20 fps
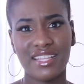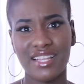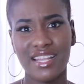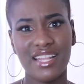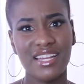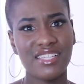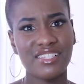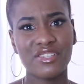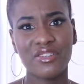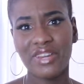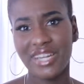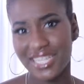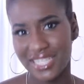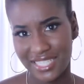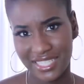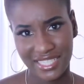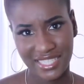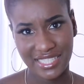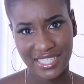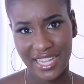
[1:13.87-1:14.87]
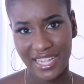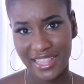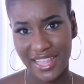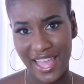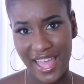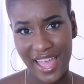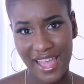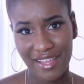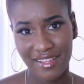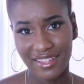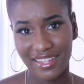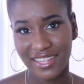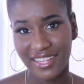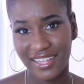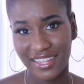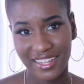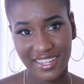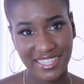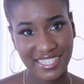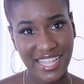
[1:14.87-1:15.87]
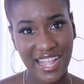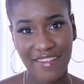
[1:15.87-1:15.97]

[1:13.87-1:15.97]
and it's crazy to say that because